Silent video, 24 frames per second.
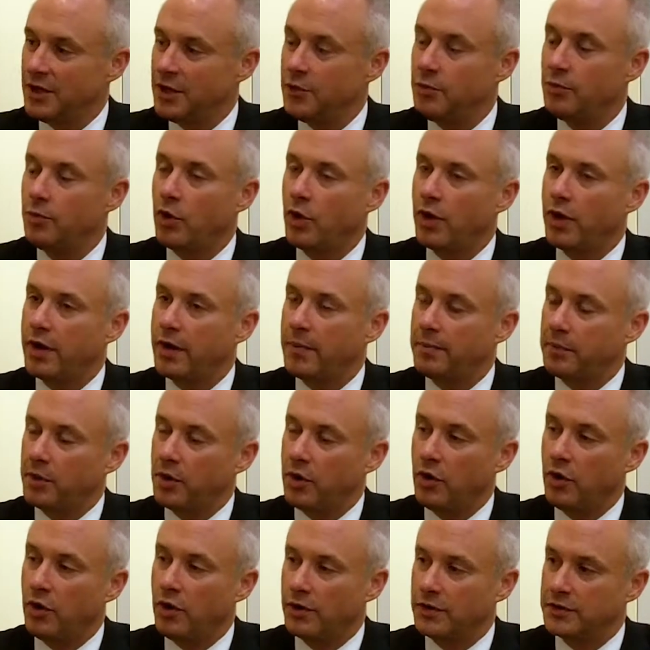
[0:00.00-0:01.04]
You brought up
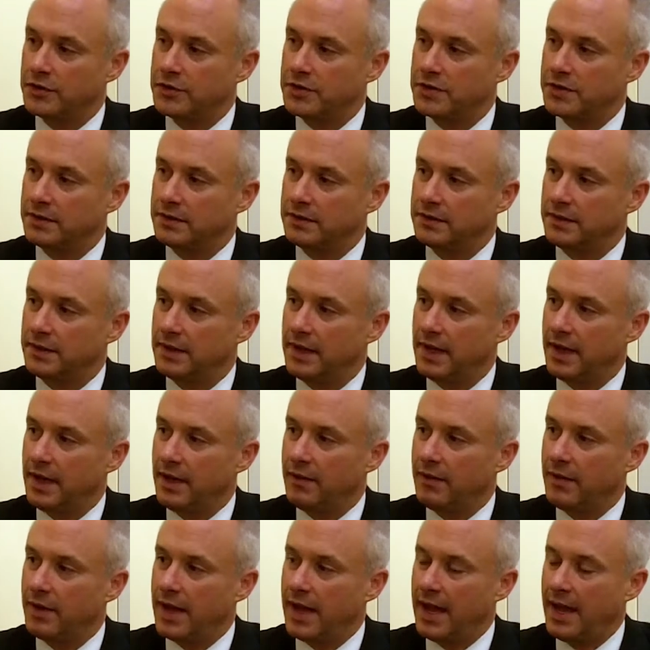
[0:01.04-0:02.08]
cost.
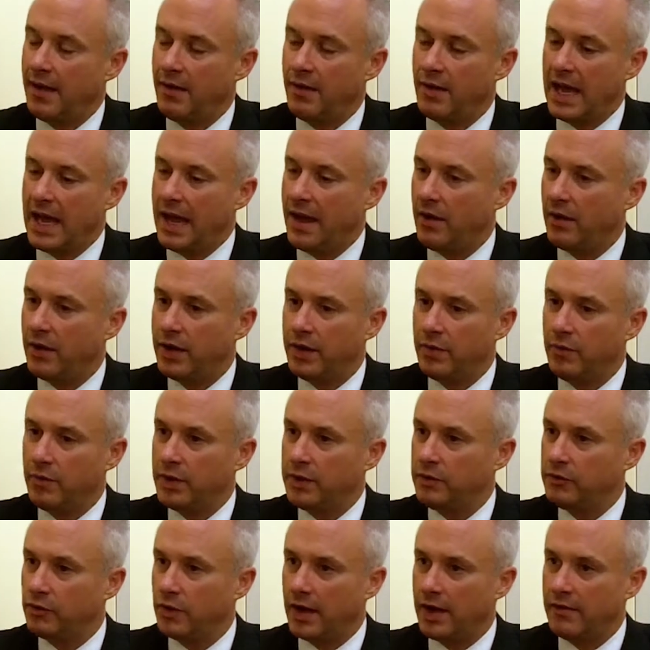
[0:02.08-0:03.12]
Uh, how, how can
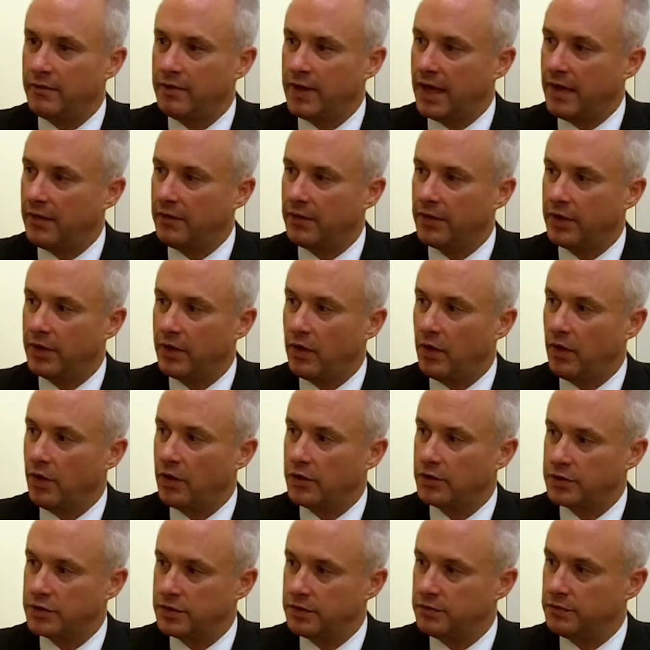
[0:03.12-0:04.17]
we drive down the
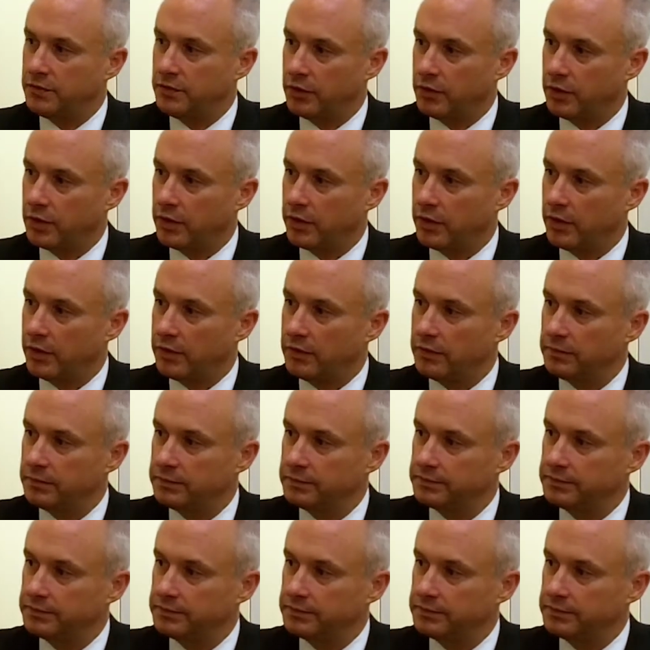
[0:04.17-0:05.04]
cost of nuclear?